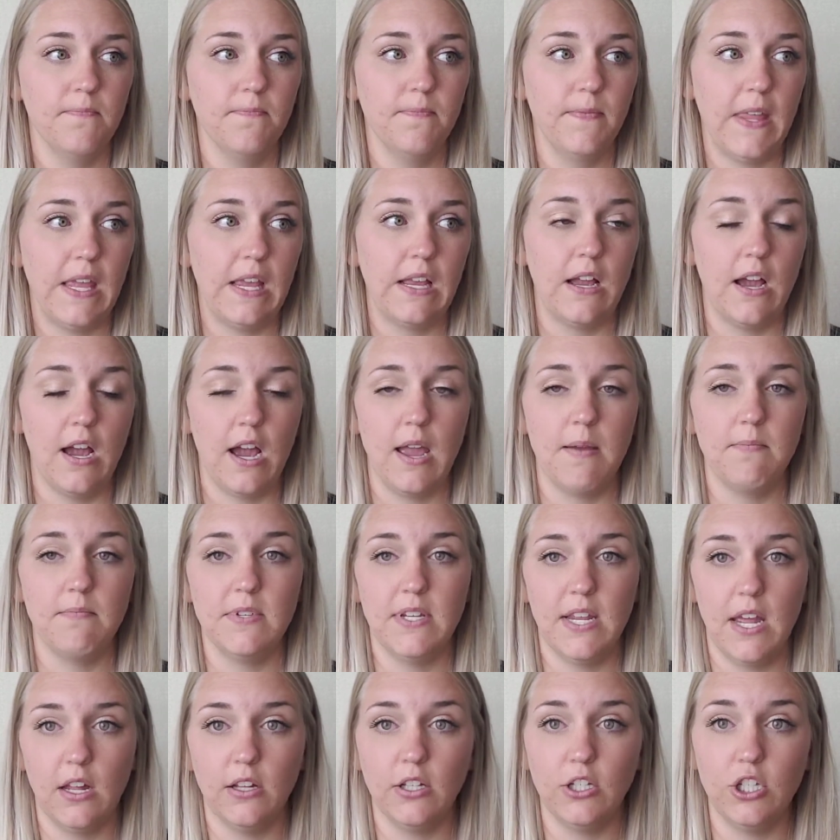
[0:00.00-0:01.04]
like I'm
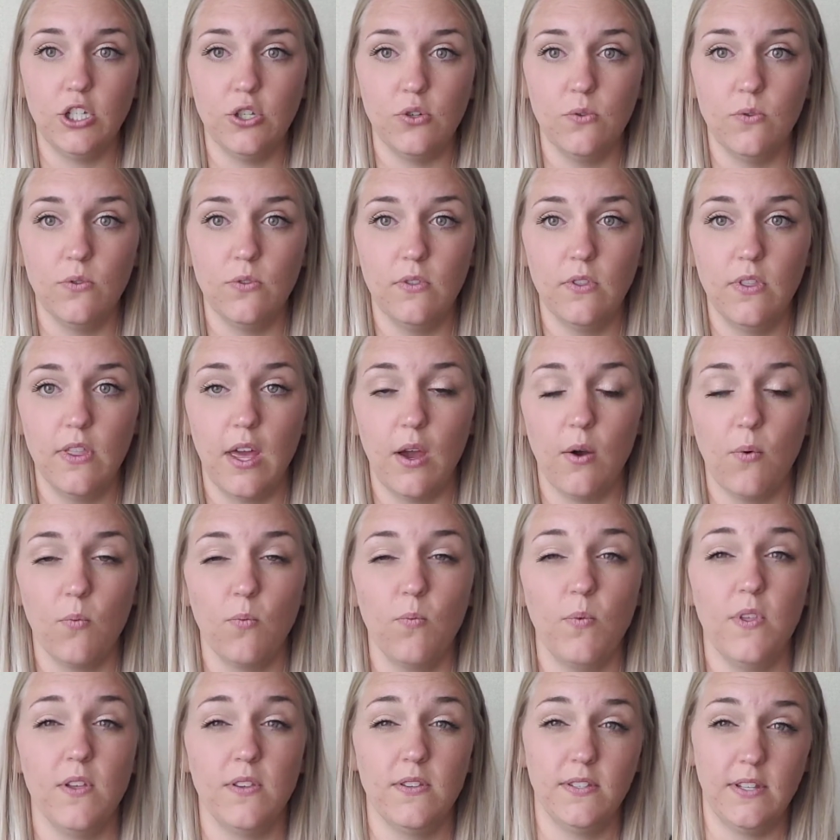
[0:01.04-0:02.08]
telling you that
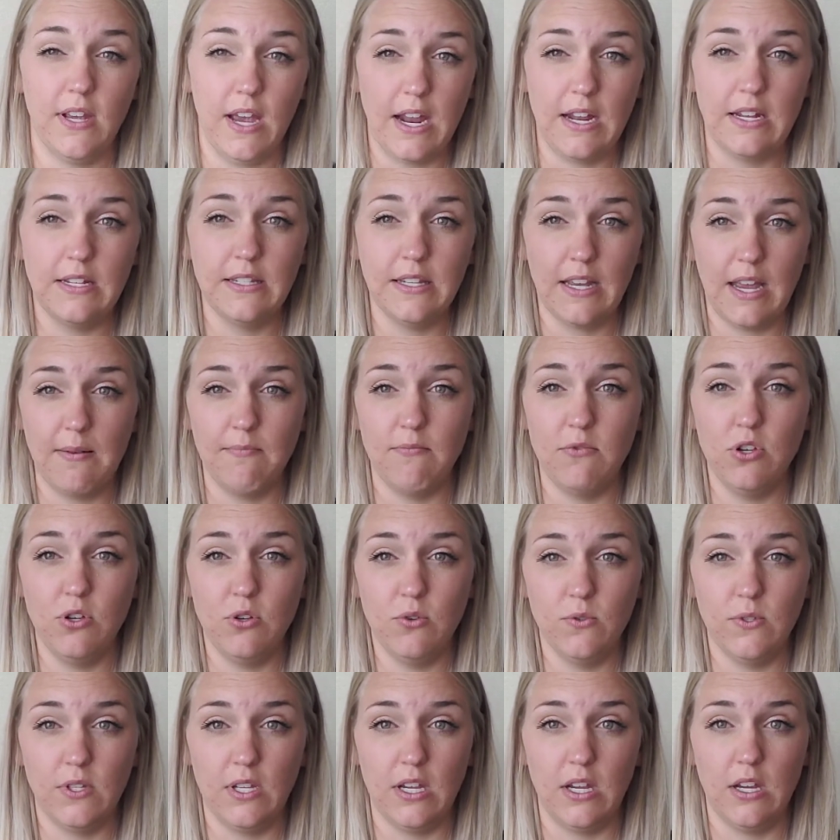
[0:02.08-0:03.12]
the signs I'm
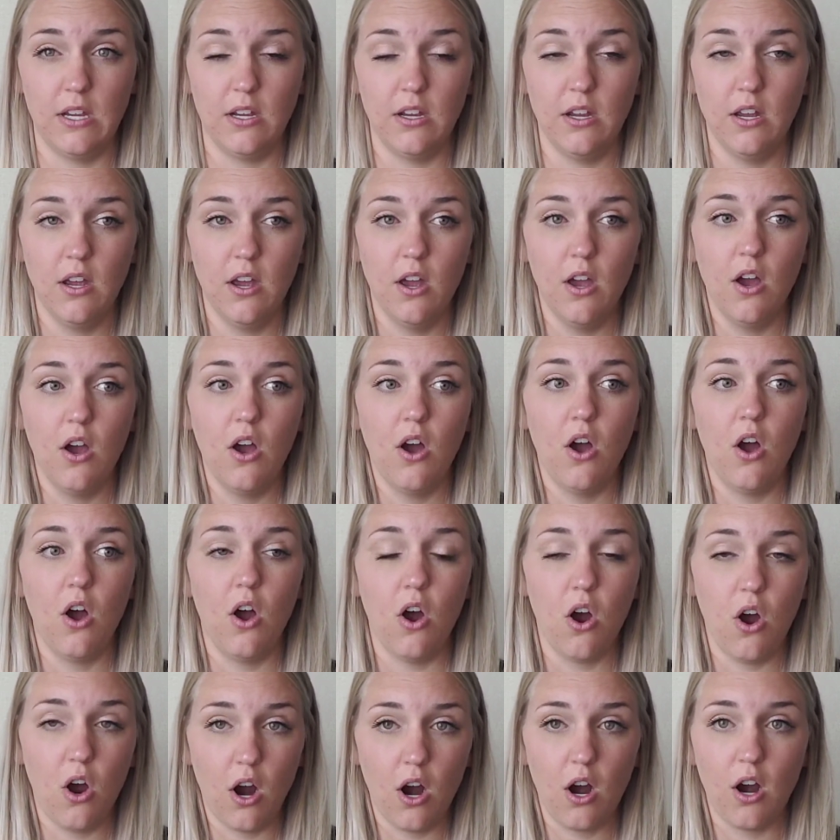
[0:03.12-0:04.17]
using
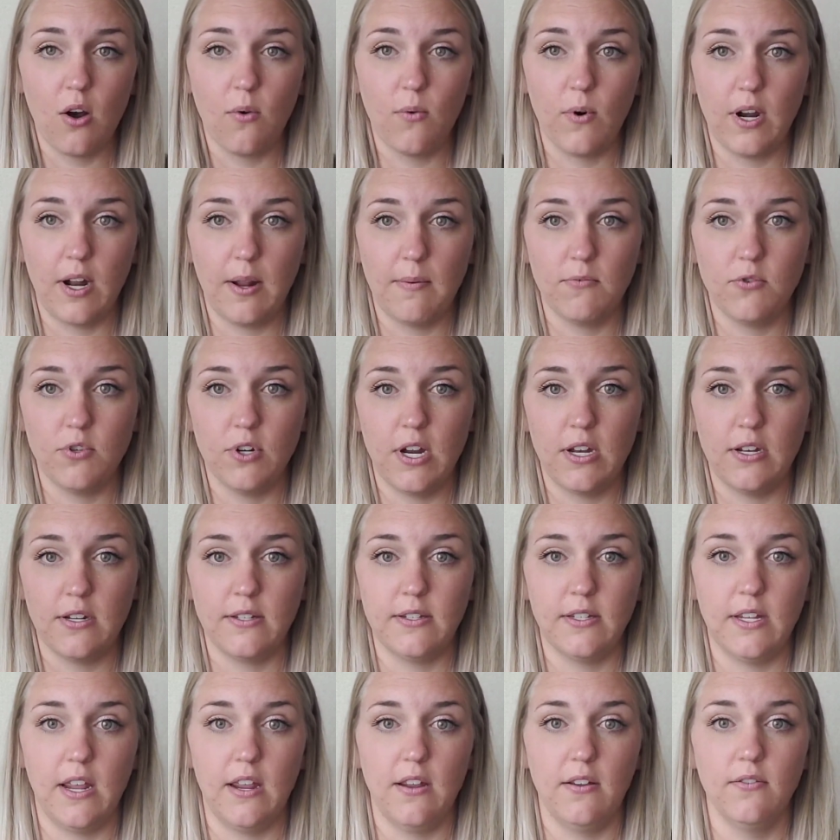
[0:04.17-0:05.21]
are what I'm trying to
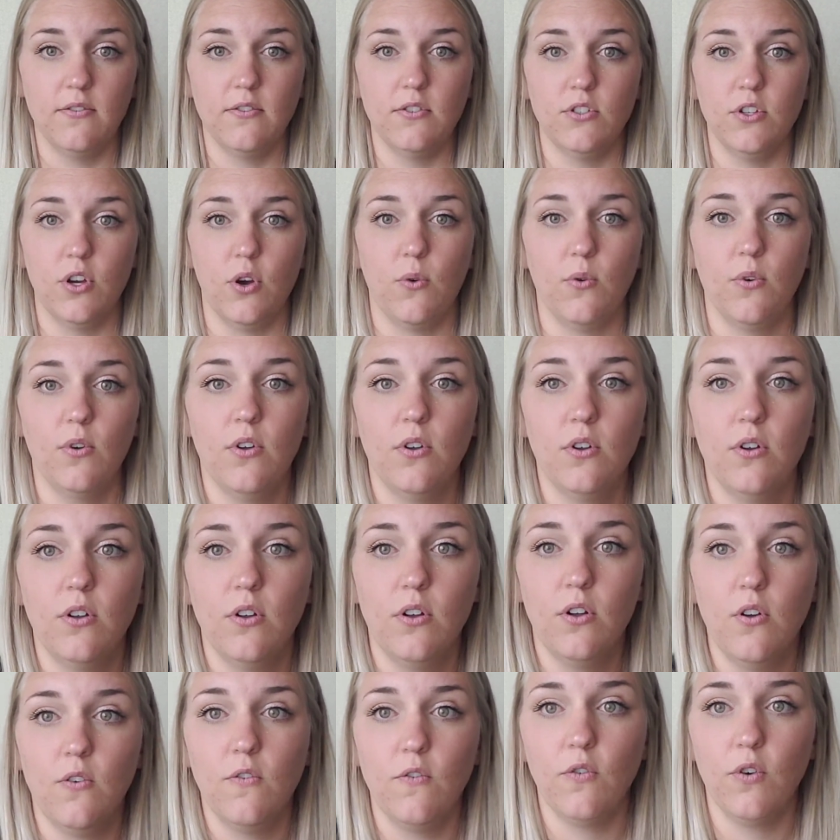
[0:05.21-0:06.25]
say. So
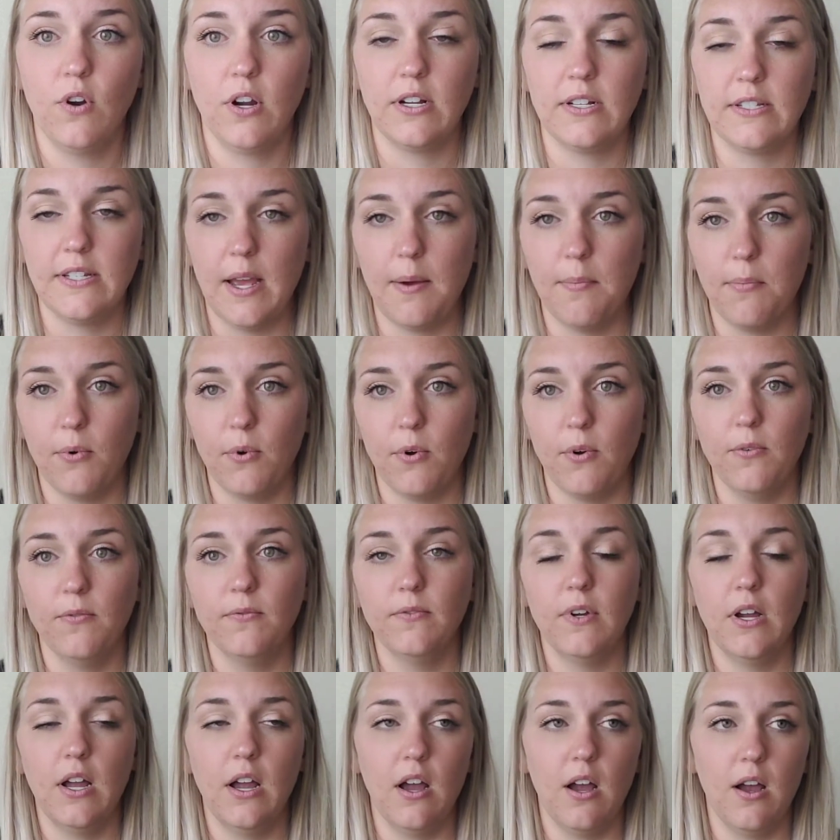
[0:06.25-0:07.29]
for example,
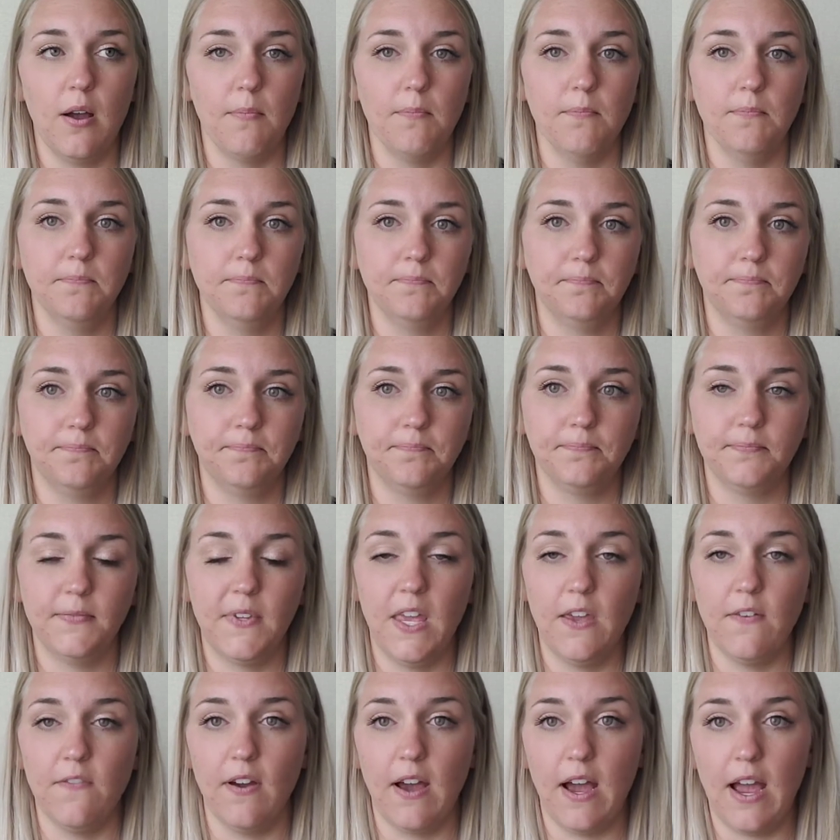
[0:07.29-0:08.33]

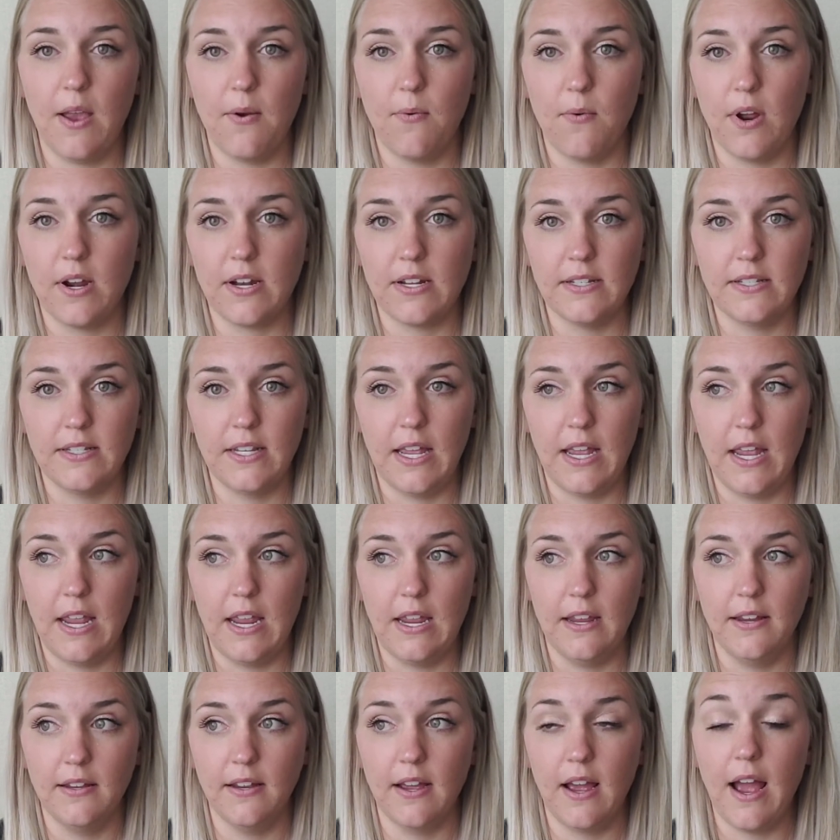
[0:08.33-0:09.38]
if I want to
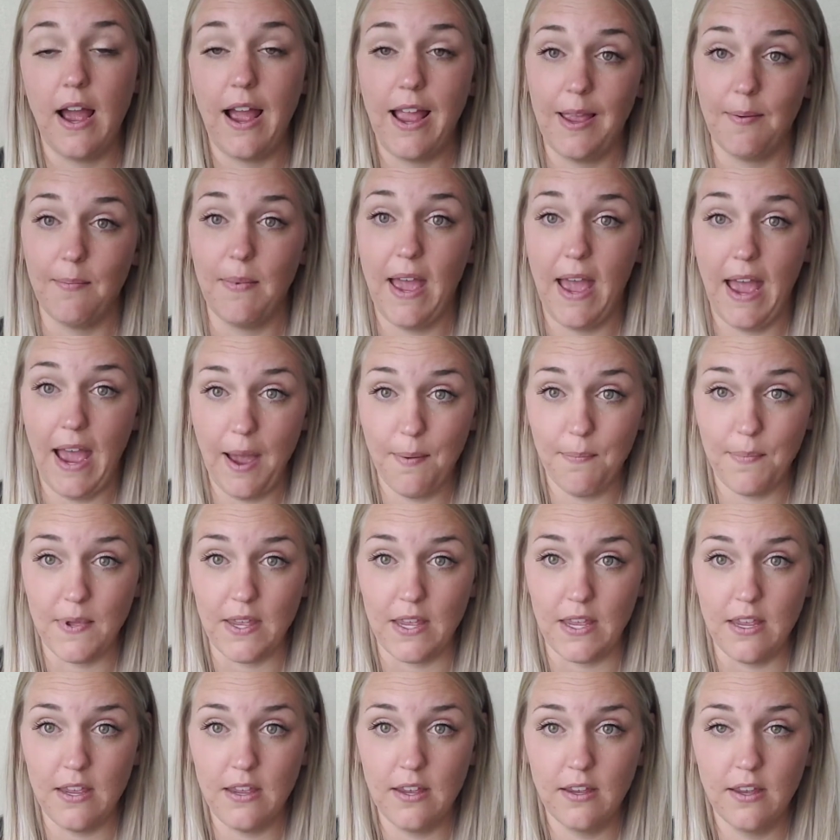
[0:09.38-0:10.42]
say I am
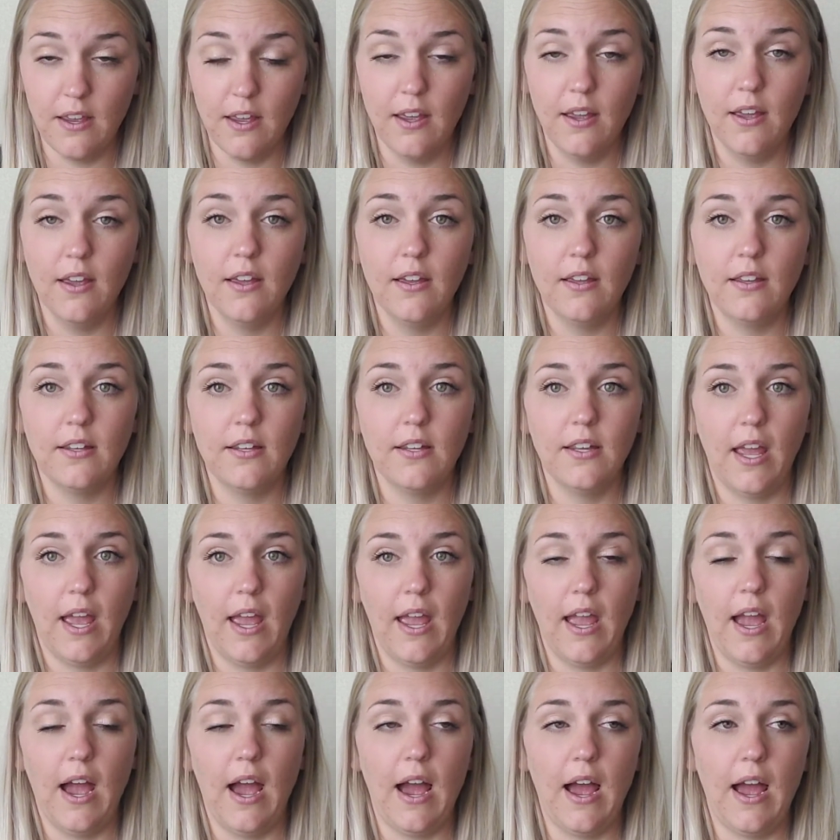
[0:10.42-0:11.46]
happy,
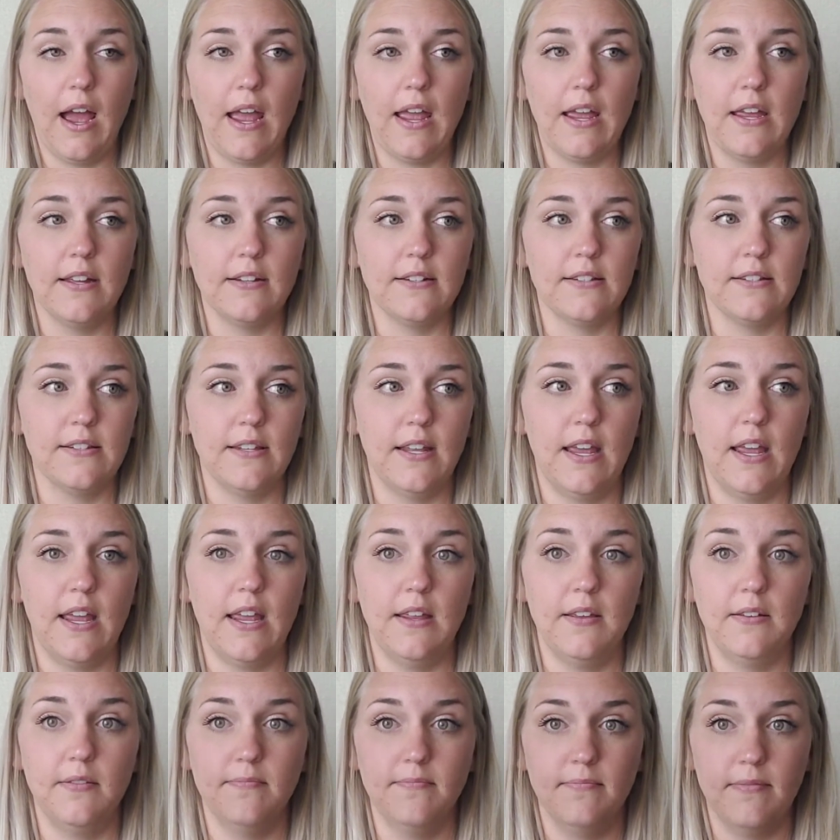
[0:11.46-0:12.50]
okay, I can
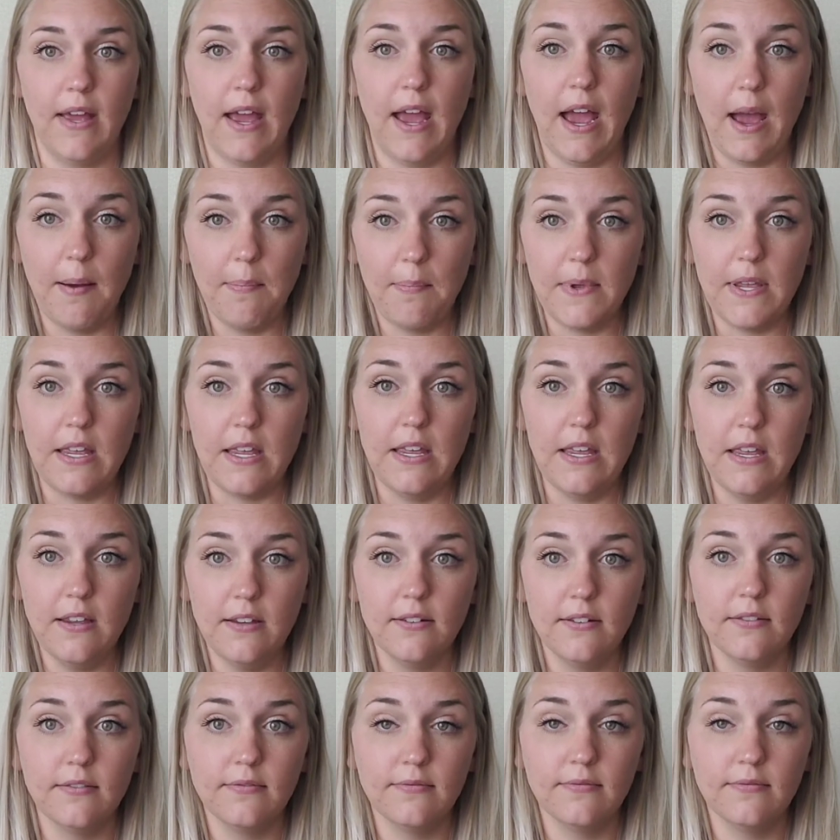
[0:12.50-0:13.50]
say happy,